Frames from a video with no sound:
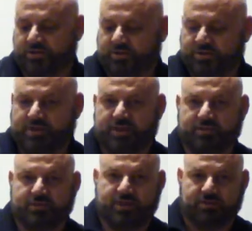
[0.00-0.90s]

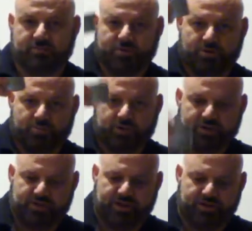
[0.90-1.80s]
take the burnable
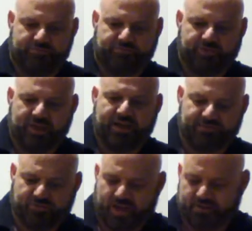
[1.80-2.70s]
container, fill that
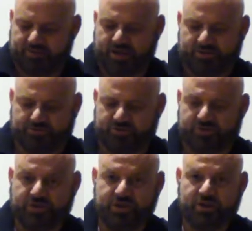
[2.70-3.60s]
as sanitizer,
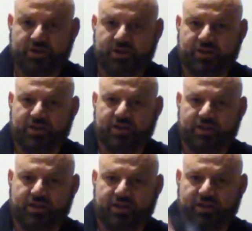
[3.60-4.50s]

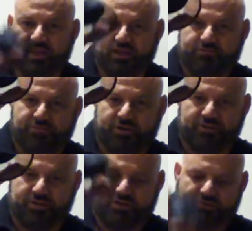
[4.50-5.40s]
invert
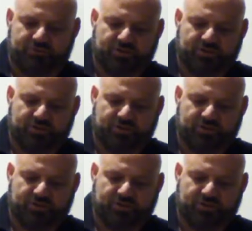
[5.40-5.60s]
this,